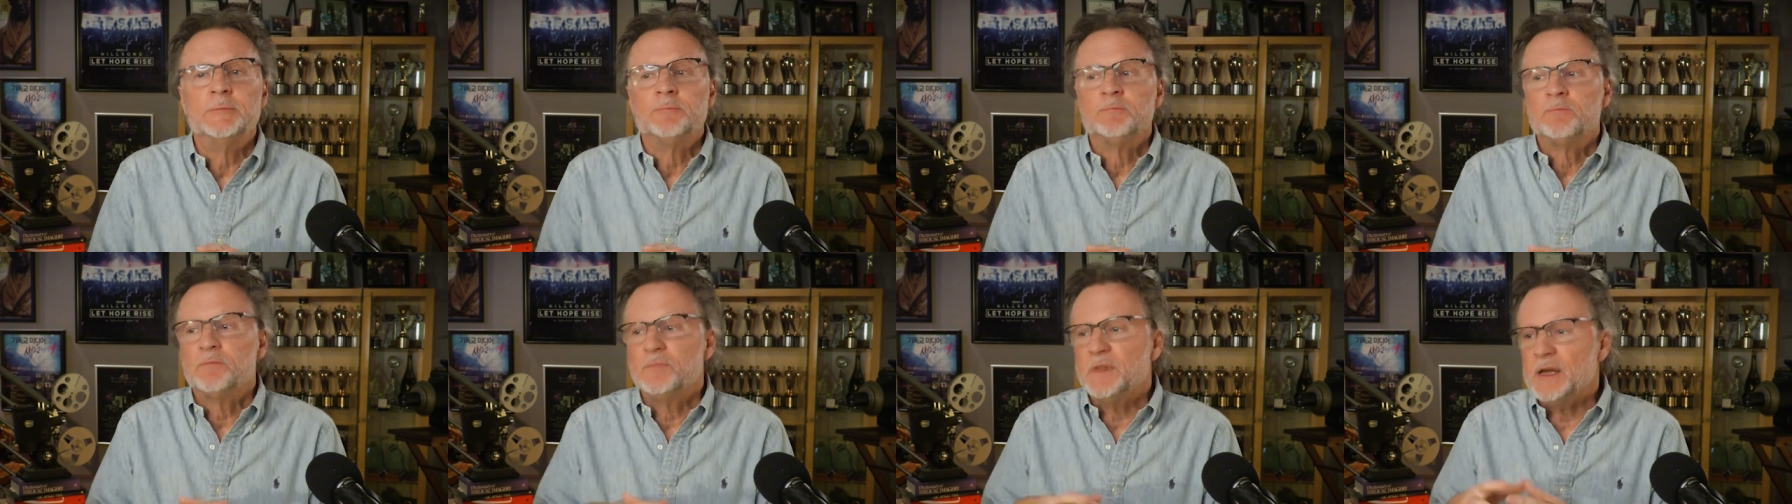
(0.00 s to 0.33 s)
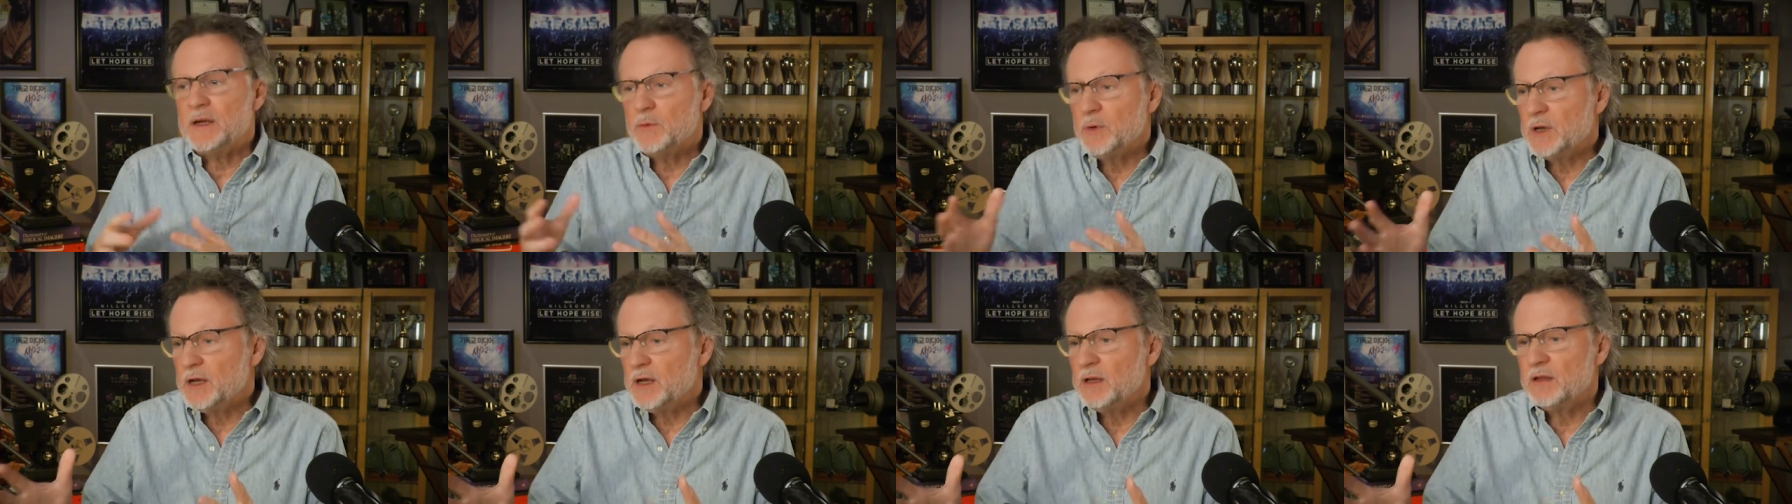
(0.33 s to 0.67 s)
They
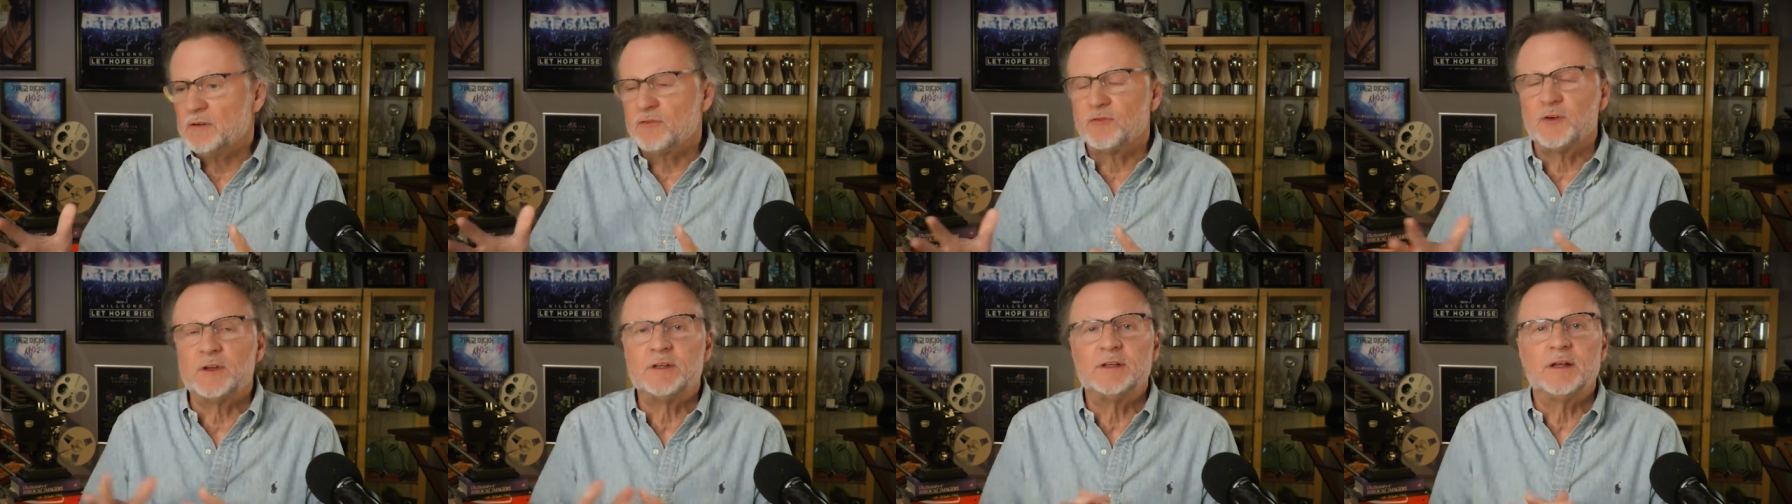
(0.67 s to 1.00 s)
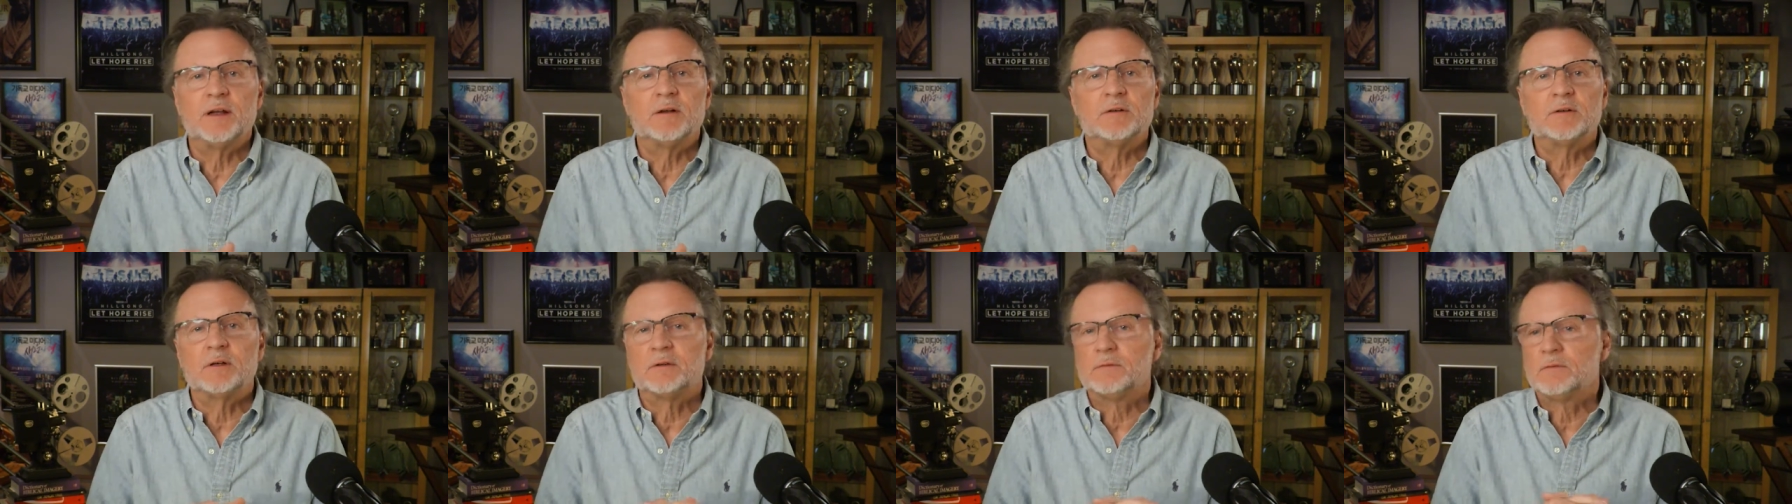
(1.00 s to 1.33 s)
went into the free
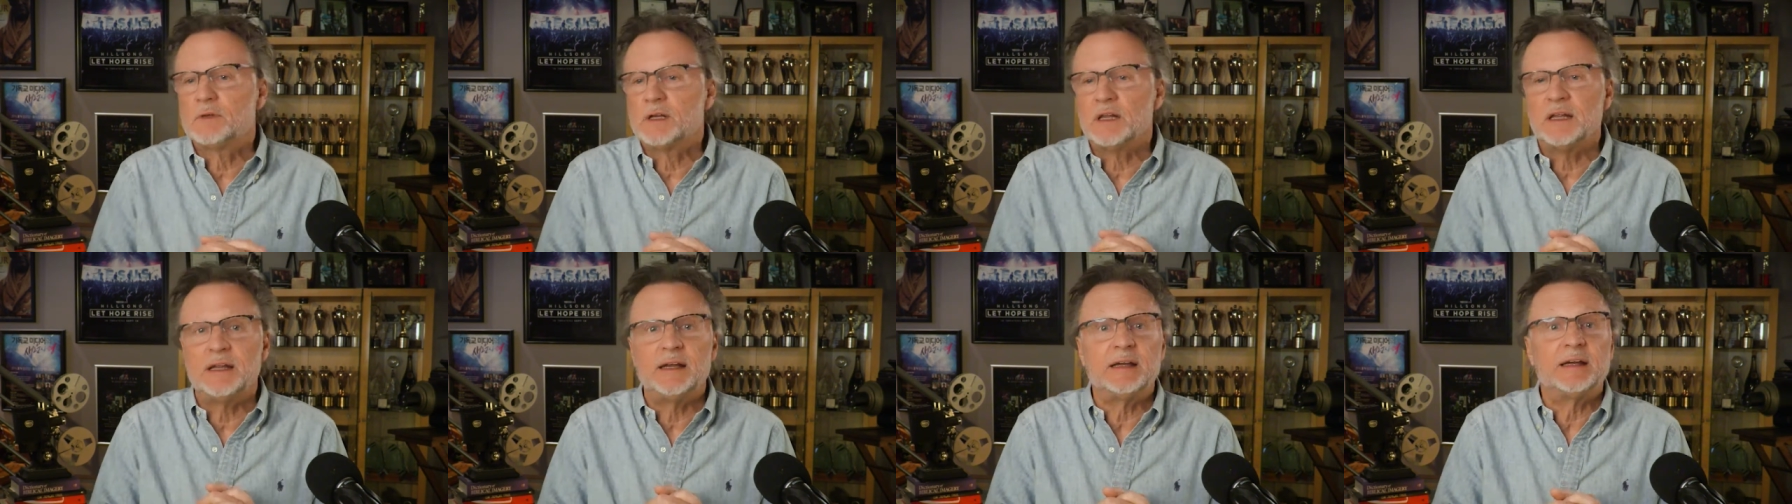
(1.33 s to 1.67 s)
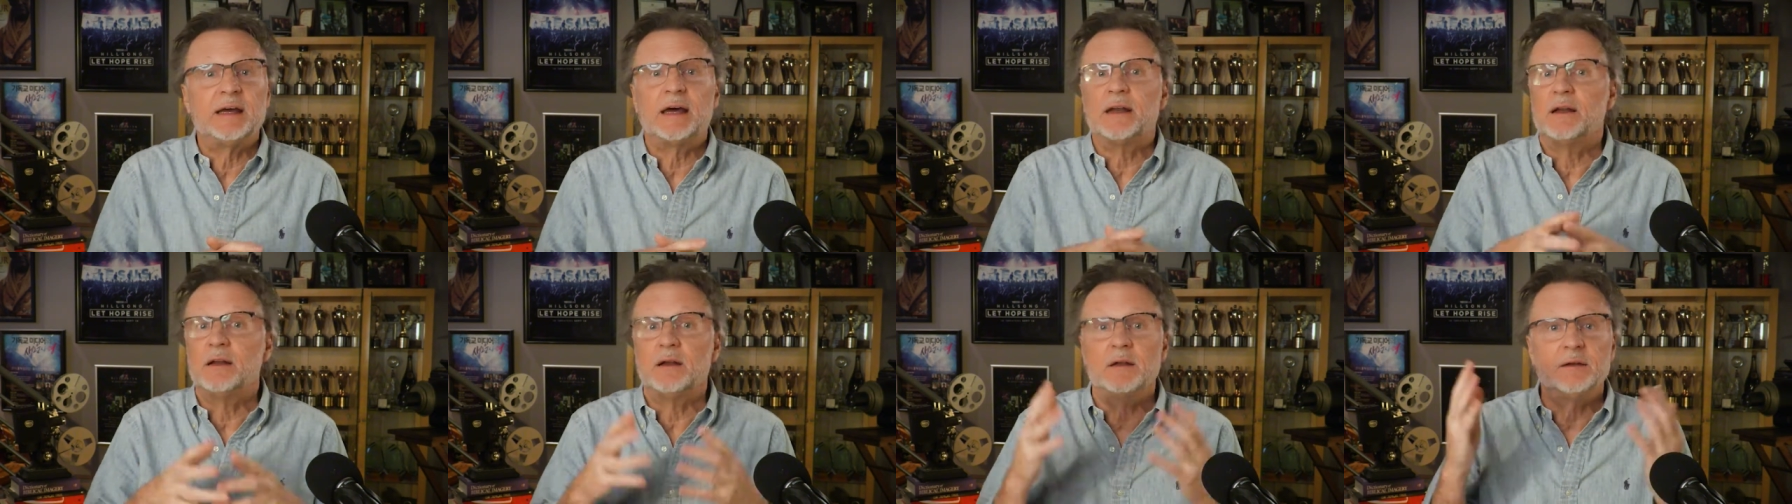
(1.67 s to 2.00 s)
dental clinic,
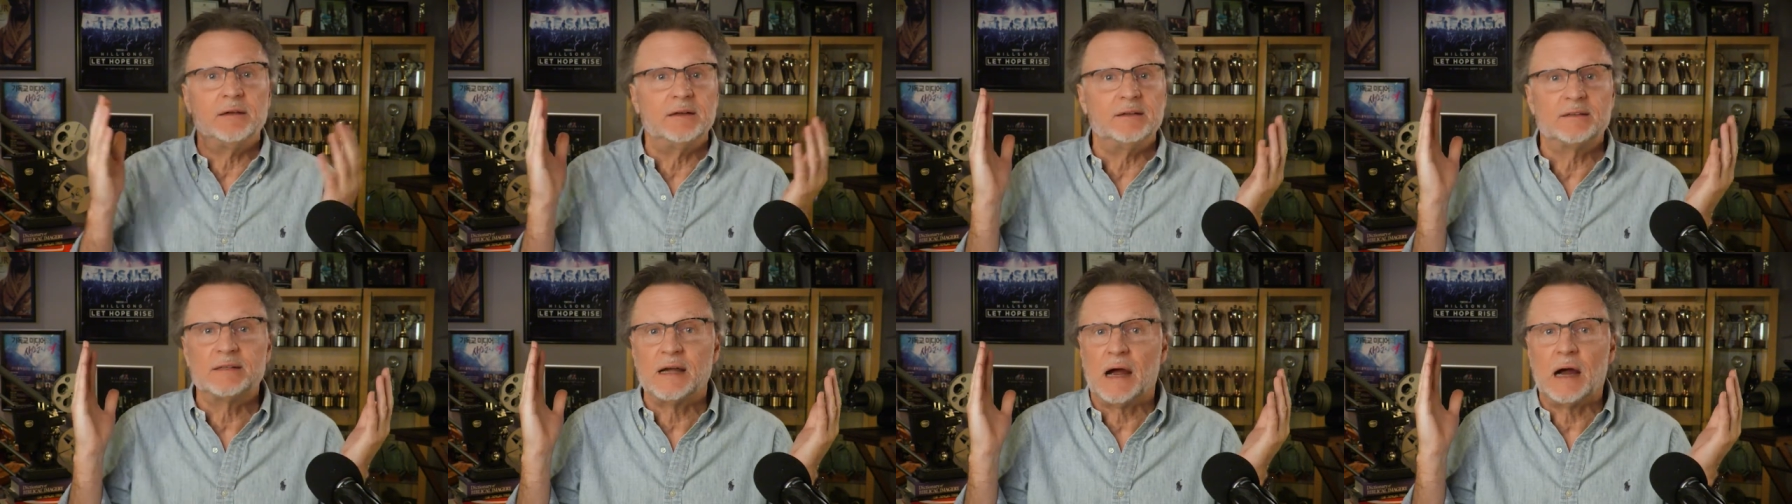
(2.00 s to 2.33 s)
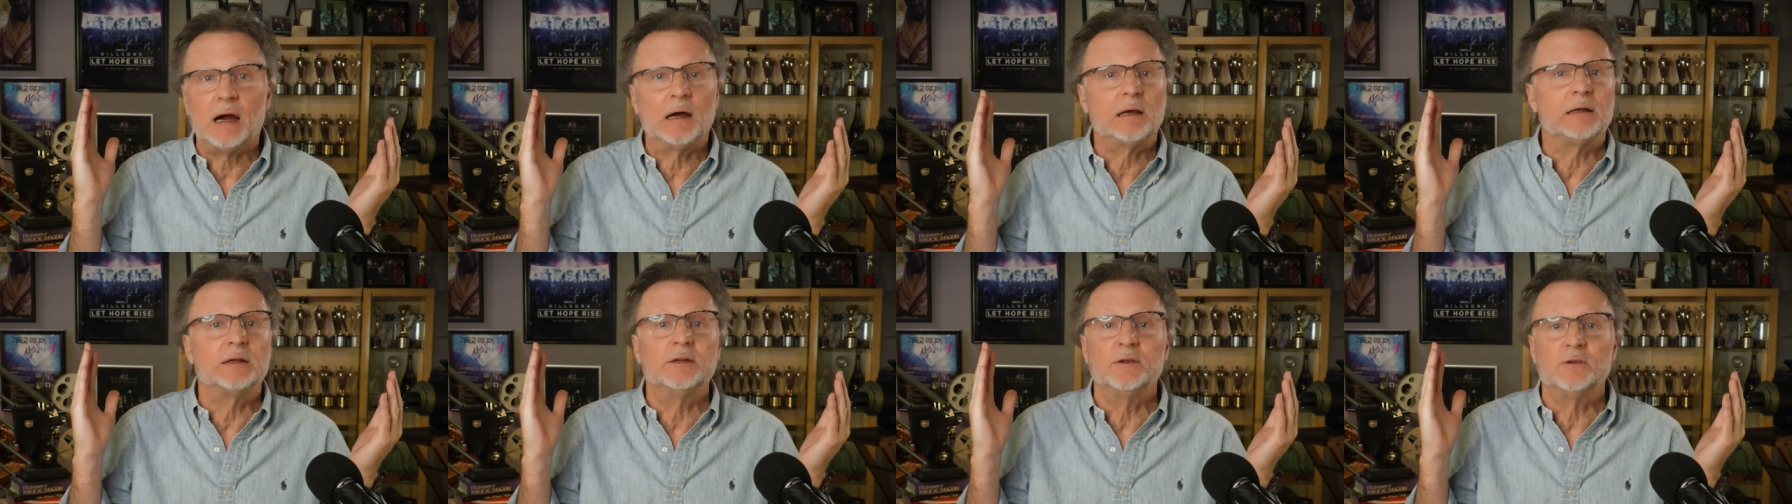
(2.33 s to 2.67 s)
got an
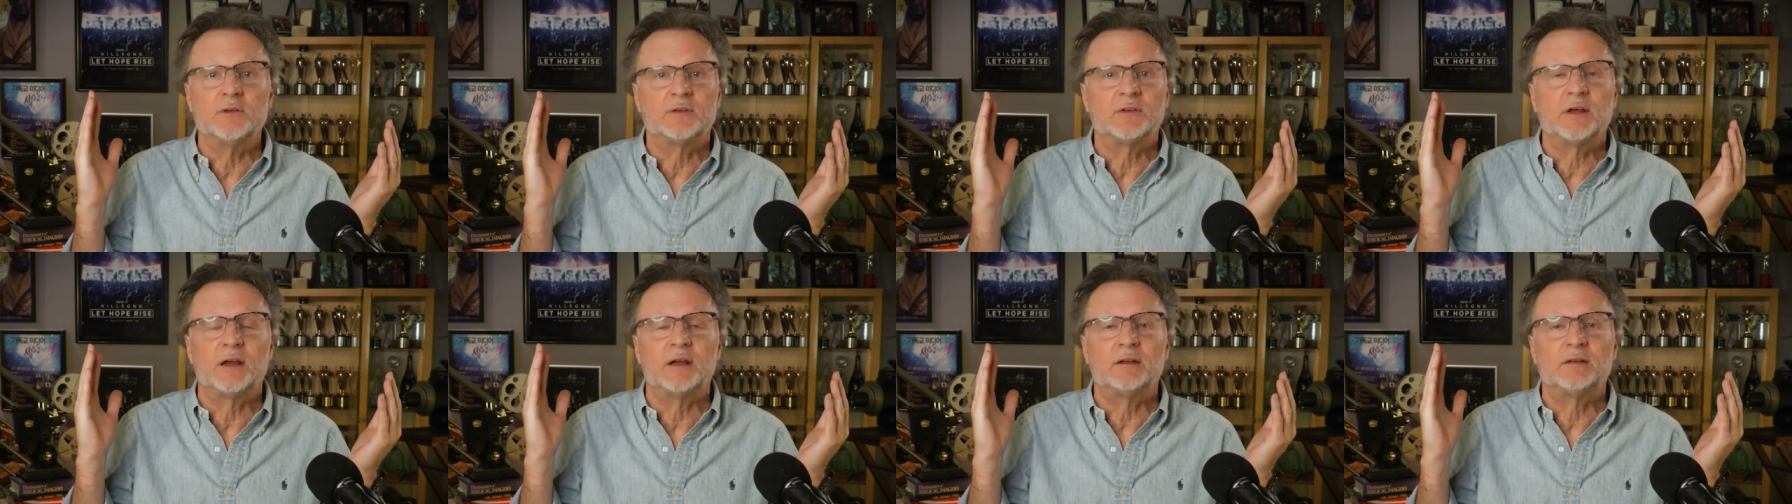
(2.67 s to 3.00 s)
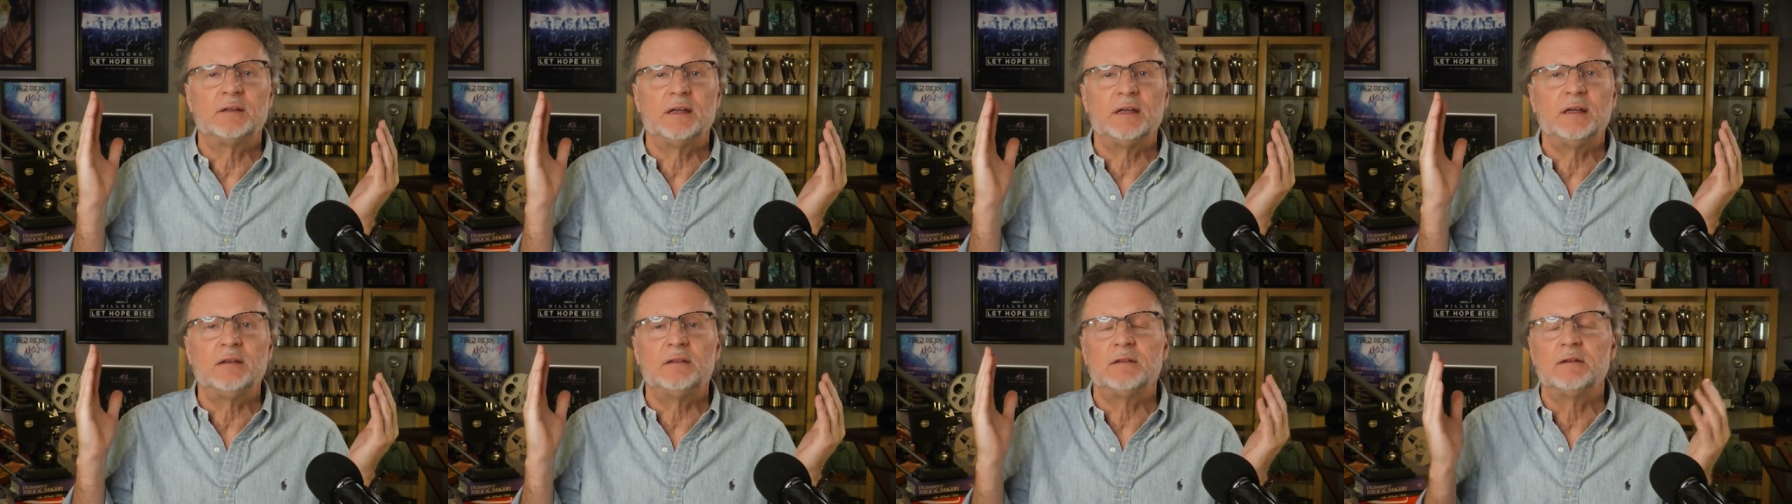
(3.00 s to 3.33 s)
entirely new set of
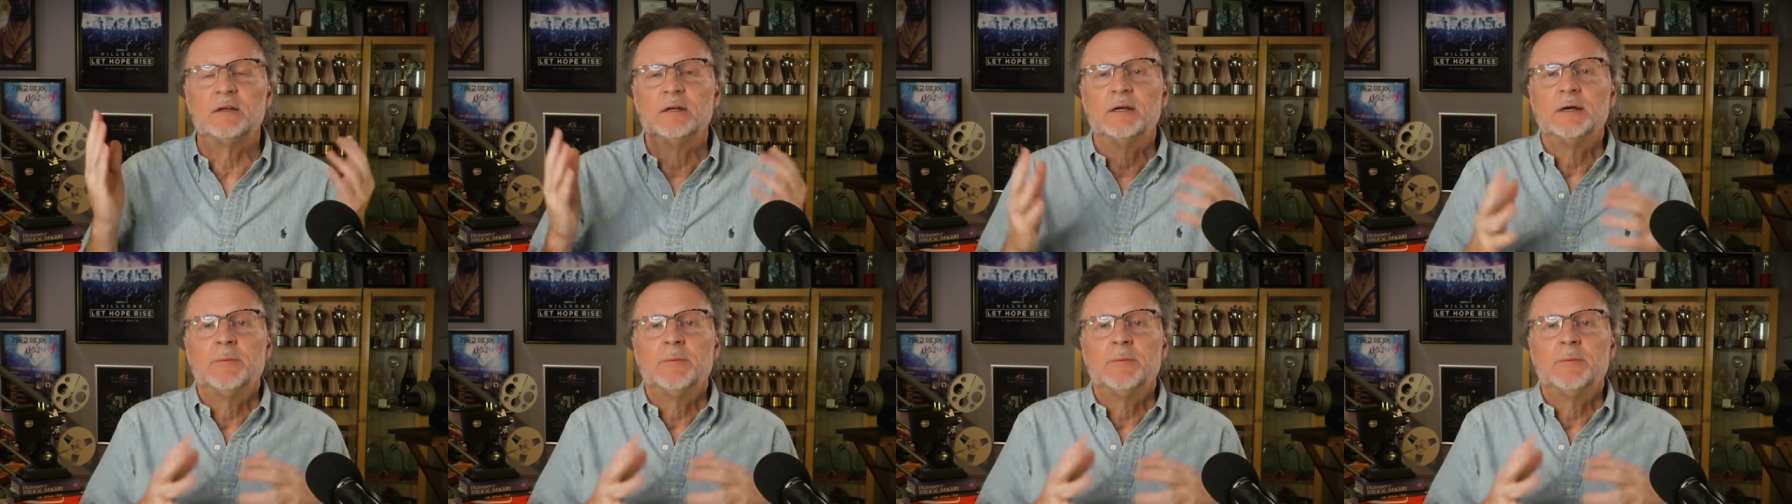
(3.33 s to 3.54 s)
teeth.